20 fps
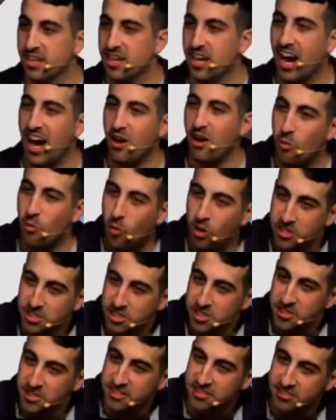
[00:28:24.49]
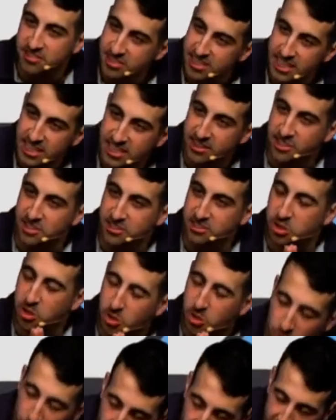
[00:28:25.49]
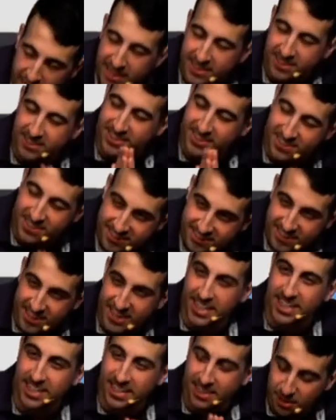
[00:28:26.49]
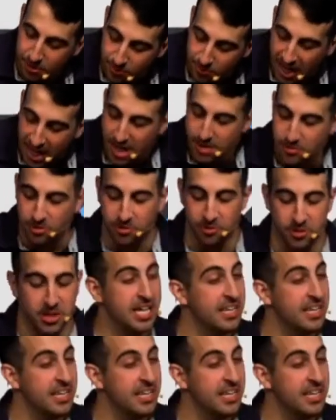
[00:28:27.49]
I want you to see this crazy scene in the Bible.